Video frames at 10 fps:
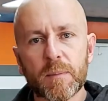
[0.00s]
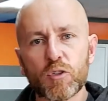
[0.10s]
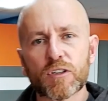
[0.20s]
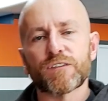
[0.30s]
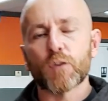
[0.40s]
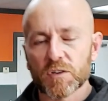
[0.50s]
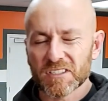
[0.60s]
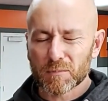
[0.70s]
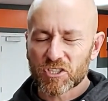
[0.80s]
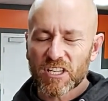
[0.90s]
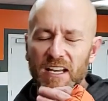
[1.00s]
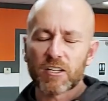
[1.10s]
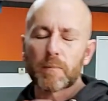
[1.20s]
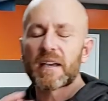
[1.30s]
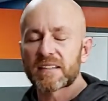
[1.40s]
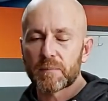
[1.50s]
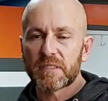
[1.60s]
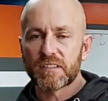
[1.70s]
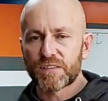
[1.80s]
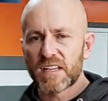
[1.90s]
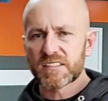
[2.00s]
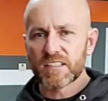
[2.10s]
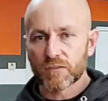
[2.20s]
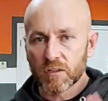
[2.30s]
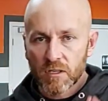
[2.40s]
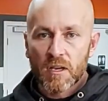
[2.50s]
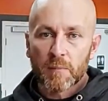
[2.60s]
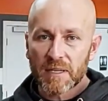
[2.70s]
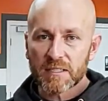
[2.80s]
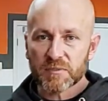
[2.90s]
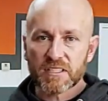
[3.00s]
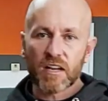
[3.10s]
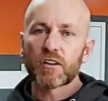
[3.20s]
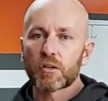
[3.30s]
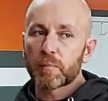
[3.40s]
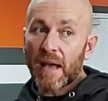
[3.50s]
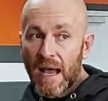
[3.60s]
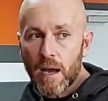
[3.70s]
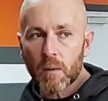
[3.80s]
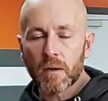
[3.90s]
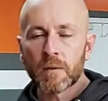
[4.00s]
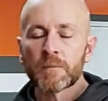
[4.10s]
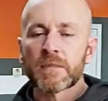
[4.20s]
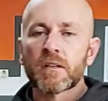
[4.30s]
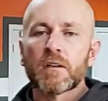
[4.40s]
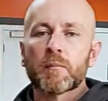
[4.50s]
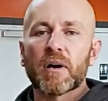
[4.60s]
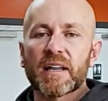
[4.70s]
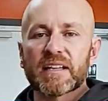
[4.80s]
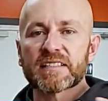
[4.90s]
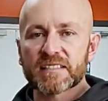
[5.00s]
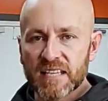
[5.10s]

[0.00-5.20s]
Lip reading: Maybe you can force them to check or make them be defensive or make them scared of your power. But it's